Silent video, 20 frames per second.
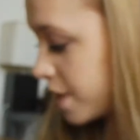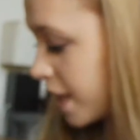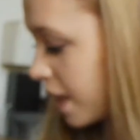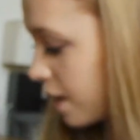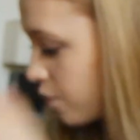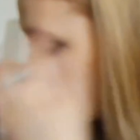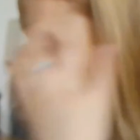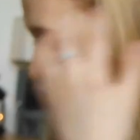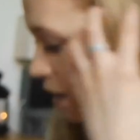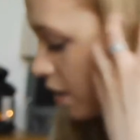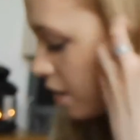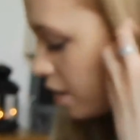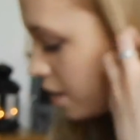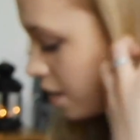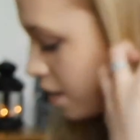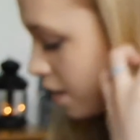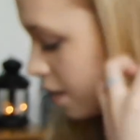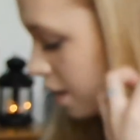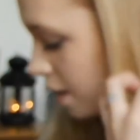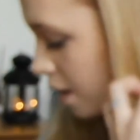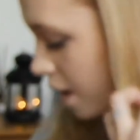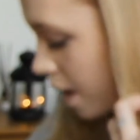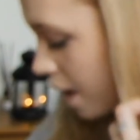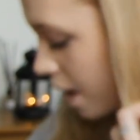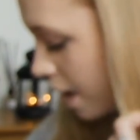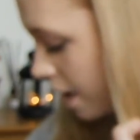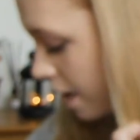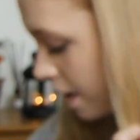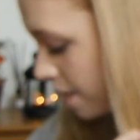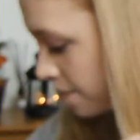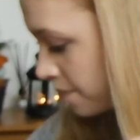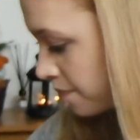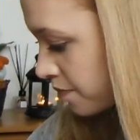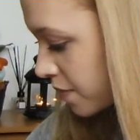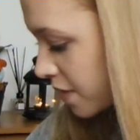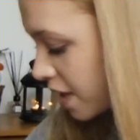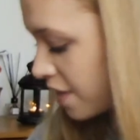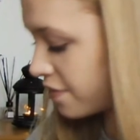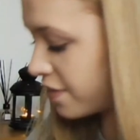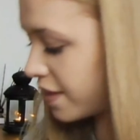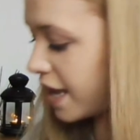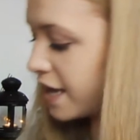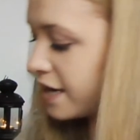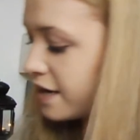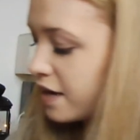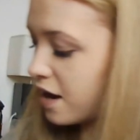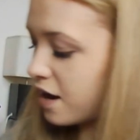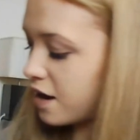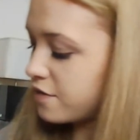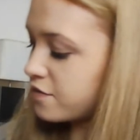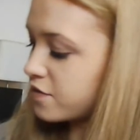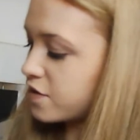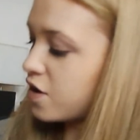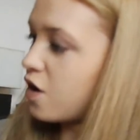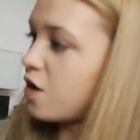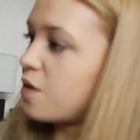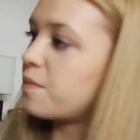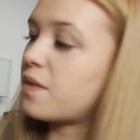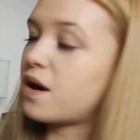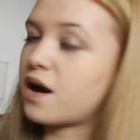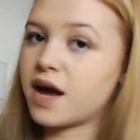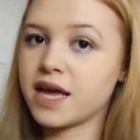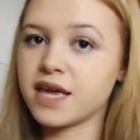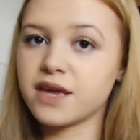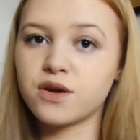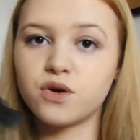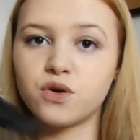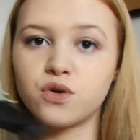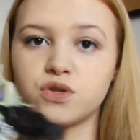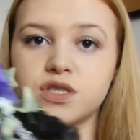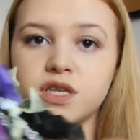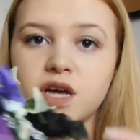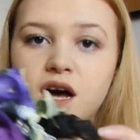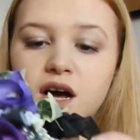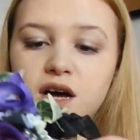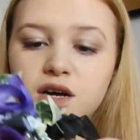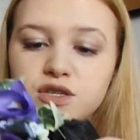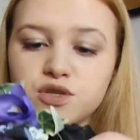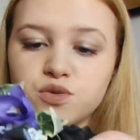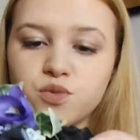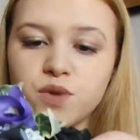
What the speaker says: me that one. And then I've got my corsage,